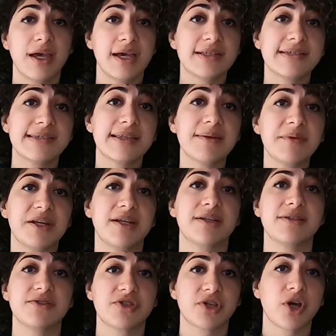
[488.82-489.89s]
It's limited
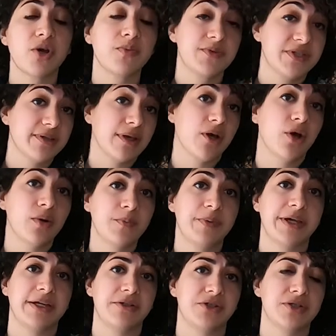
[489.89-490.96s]
in scope to the
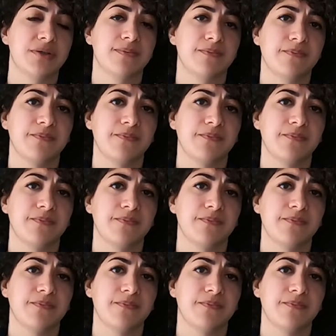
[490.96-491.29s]
homepage.